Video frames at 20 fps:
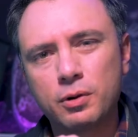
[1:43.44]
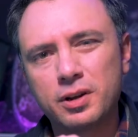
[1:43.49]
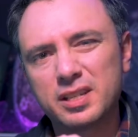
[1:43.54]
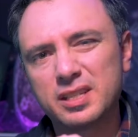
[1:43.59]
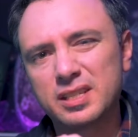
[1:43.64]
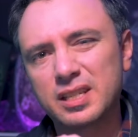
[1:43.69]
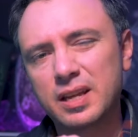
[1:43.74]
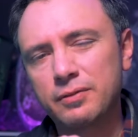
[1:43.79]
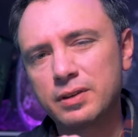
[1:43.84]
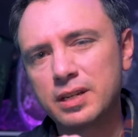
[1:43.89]
to
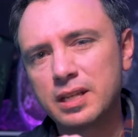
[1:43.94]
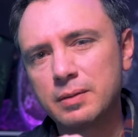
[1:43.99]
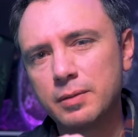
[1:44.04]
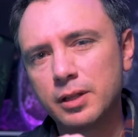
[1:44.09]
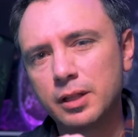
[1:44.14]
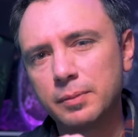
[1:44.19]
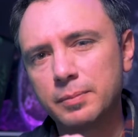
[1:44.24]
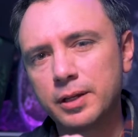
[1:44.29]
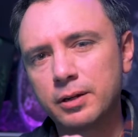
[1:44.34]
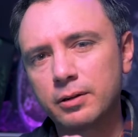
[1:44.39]
70
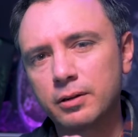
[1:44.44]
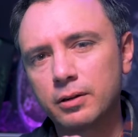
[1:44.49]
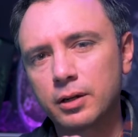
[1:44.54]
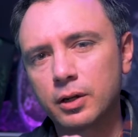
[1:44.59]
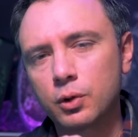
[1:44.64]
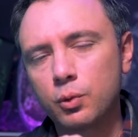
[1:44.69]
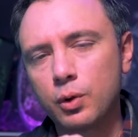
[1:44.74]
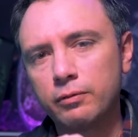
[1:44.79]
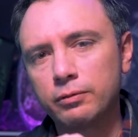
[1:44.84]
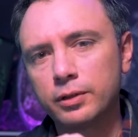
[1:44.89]
millimeter
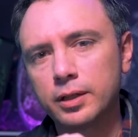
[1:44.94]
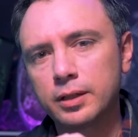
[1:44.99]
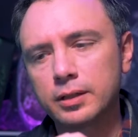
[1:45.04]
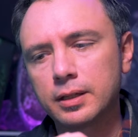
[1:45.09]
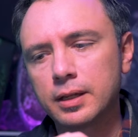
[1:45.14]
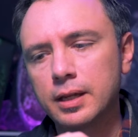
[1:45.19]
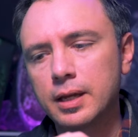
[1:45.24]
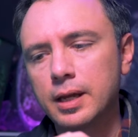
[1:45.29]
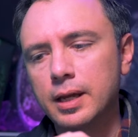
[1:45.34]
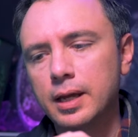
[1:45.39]
equivalent,
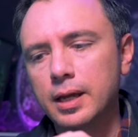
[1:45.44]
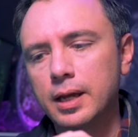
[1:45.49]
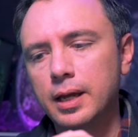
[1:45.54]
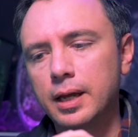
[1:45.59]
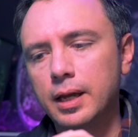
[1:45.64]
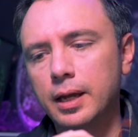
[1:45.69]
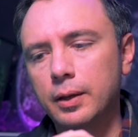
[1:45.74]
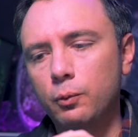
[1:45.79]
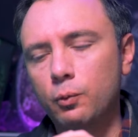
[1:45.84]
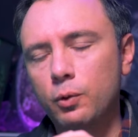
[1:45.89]

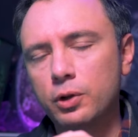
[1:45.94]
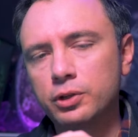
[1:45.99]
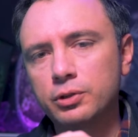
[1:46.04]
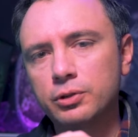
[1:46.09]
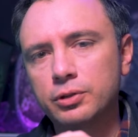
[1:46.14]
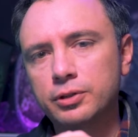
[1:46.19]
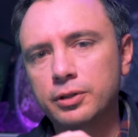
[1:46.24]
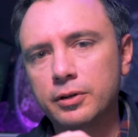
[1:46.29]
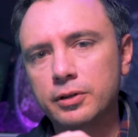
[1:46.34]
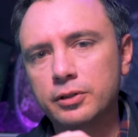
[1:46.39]
and once you
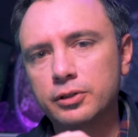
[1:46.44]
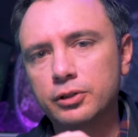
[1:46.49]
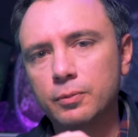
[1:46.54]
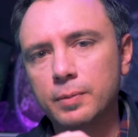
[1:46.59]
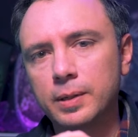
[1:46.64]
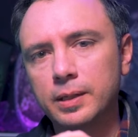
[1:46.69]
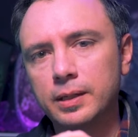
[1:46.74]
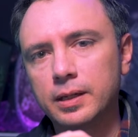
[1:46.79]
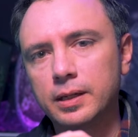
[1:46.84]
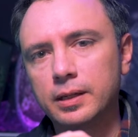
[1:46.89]
start
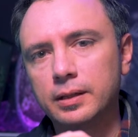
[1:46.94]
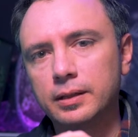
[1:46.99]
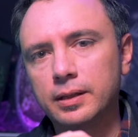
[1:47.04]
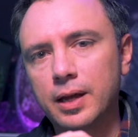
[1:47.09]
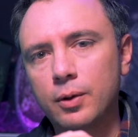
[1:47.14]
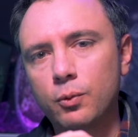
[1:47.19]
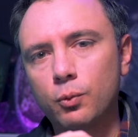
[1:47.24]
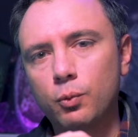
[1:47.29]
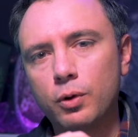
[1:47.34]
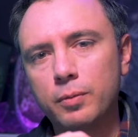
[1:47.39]
zooming in,
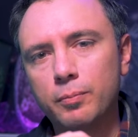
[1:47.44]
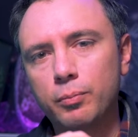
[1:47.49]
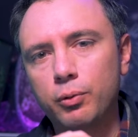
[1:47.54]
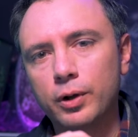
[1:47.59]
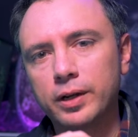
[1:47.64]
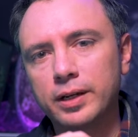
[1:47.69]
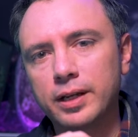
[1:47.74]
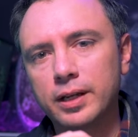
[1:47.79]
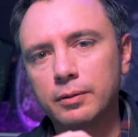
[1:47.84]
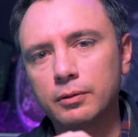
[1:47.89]
that
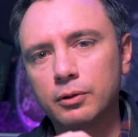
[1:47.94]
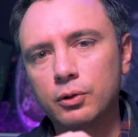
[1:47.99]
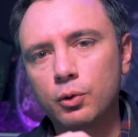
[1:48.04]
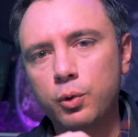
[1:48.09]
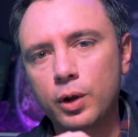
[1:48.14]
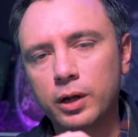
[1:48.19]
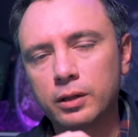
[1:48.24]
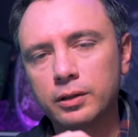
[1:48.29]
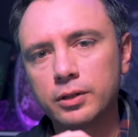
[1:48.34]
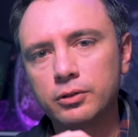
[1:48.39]
1.8
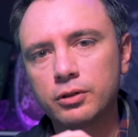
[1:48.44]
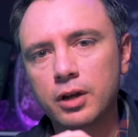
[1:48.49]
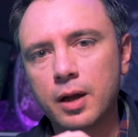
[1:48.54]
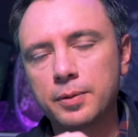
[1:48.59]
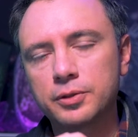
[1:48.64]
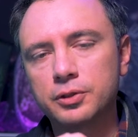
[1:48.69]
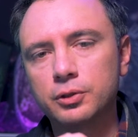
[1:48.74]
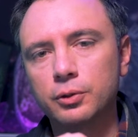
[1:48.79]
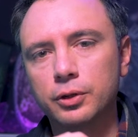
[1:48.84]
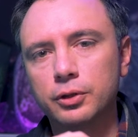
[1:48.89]
quickly
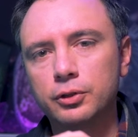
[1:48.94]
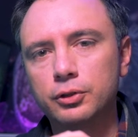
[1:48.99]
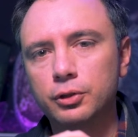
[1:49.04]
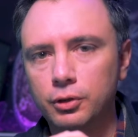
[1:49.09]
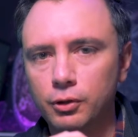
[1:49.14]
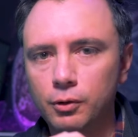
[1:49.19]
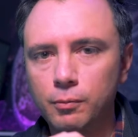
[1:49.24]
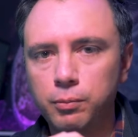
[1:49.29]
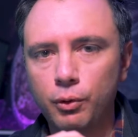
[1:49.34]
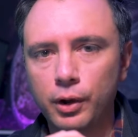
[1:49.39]
drops to a
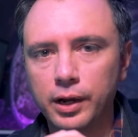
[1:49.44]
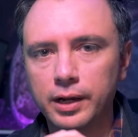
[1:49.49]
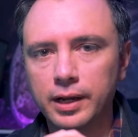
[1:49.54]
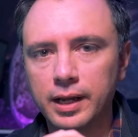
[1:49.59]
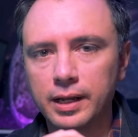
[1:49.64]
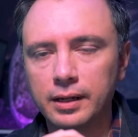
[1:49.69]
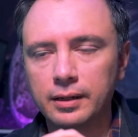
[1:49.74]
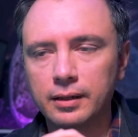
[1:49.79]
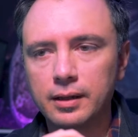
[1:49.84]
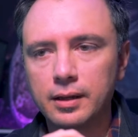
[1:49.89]

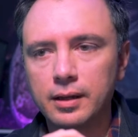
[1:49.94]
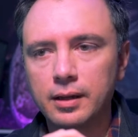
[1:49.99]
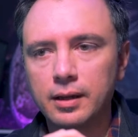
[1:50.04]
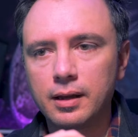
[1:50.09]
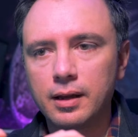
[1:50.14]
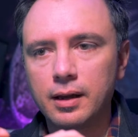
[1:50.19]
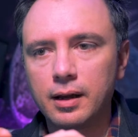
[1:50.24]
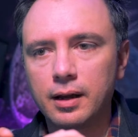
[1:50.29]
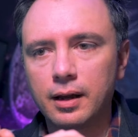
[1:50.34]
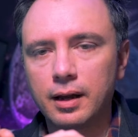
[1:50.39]
2.8
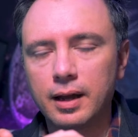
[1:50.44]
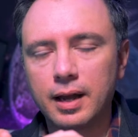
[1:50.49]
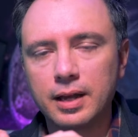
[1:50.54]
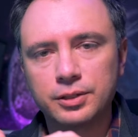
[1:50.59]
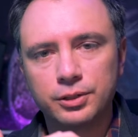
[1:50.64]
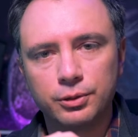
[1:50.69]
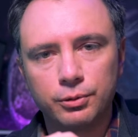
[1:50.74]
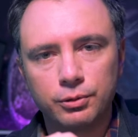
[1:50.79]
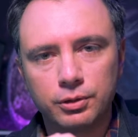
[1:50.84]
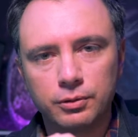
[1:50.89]

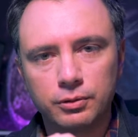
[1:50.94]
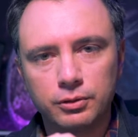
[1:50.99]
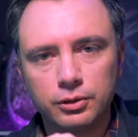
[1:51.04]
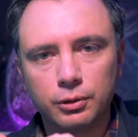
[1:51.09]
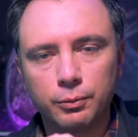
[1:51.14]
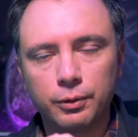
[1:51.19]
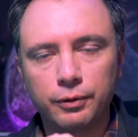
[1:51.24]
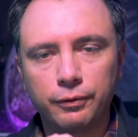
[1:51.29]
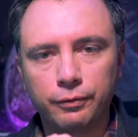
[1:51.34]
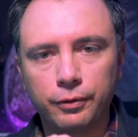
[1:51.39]
as you
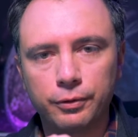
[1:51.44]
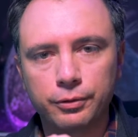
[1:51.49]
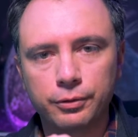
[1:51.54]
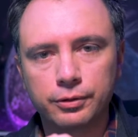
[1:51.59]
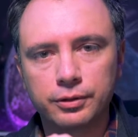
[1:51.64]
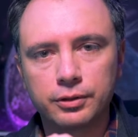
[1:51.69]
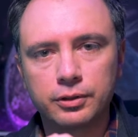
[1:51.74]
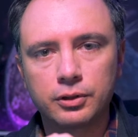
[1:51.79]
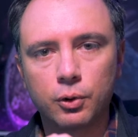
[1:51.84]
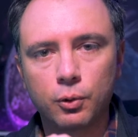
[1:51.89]
zoom in
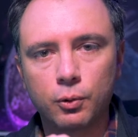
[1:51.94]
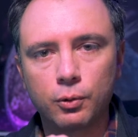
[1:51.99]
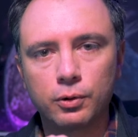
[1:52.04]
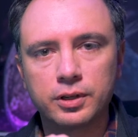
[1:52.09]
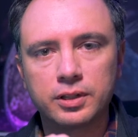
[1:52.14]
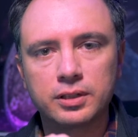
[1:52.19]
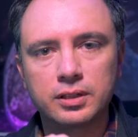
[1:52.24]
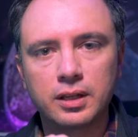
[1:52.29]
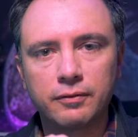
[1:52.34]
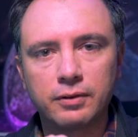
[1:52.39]
further
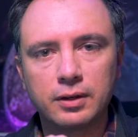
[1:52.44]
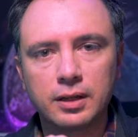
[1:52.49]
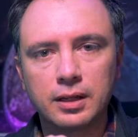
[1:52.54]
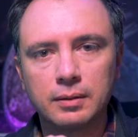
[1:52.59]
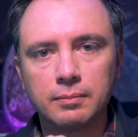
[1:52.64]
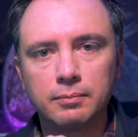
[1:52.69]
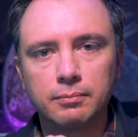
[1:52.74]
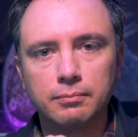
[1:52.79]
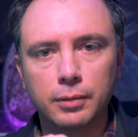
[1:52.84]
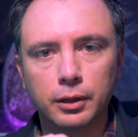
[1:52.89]
towards
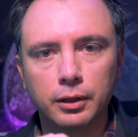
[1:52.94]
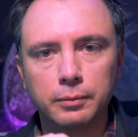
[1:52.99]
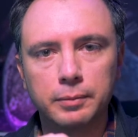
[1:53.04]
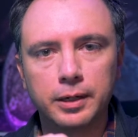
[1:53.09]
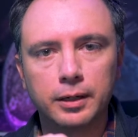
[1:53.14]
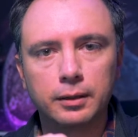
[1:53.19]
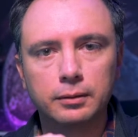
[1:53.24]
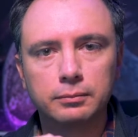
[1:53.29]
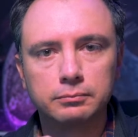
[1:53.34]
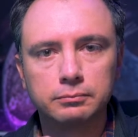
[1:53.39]
70
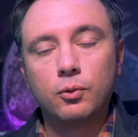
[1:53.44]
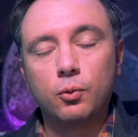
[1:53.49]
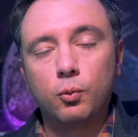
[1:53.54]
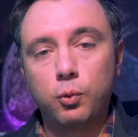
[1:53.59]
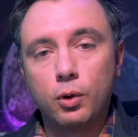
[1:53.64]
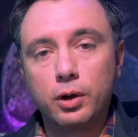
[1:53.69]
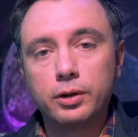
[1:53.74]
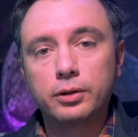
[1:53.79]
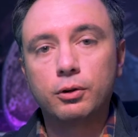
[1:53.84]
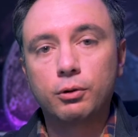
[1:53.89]
millimeter.
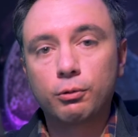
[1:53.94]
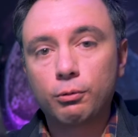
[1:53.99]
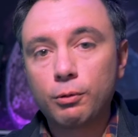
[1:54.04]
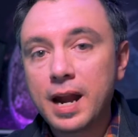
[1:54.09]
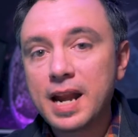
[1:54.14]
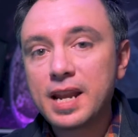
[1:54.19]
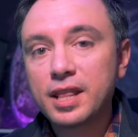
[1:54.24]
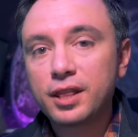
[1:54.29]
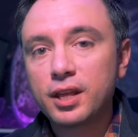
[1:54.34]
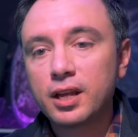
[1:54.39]
One
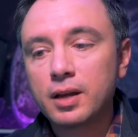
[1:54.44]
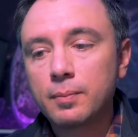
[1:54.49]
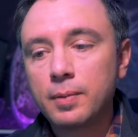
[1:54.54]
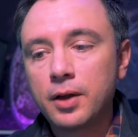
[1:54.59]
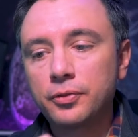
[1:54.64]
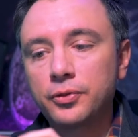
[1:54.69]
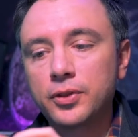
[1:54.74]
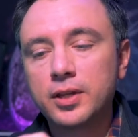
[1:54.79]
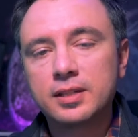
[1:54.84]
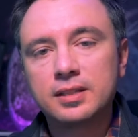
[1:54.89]
great thing
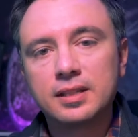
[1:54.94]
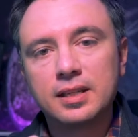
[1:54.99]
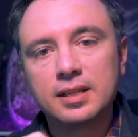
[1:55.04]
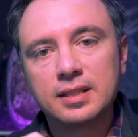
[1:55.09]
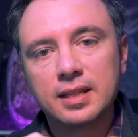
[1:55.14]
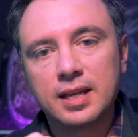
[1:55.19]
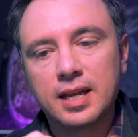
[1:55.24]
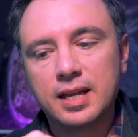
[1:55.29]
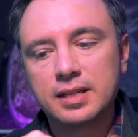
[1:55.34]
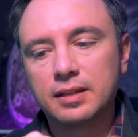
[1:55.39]
about this is
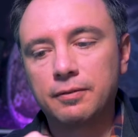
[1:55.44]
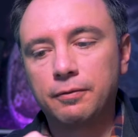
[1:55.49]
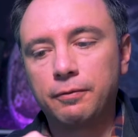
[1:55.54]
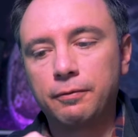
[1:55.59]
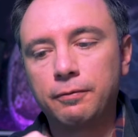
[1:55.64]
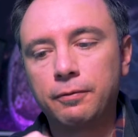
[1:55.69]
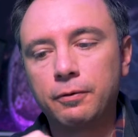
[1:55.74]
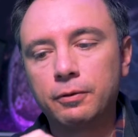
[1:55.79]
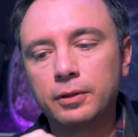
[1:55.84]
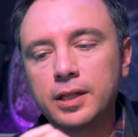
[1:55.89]
it has a
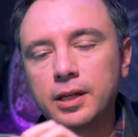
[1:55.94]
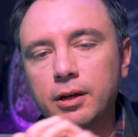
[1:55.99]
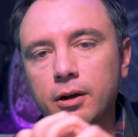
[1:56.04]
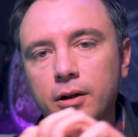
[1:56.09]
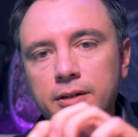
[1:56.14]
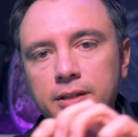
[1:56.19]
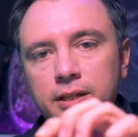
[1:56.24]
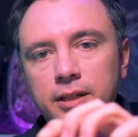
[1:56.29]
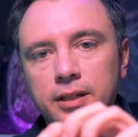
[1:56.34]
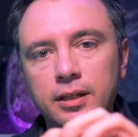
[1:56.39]
fully
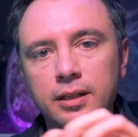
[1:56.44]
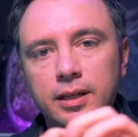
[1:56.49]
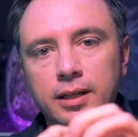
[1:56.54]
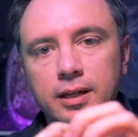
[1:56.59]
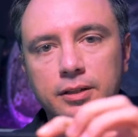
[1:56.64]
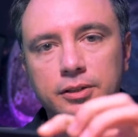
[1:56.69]
articulating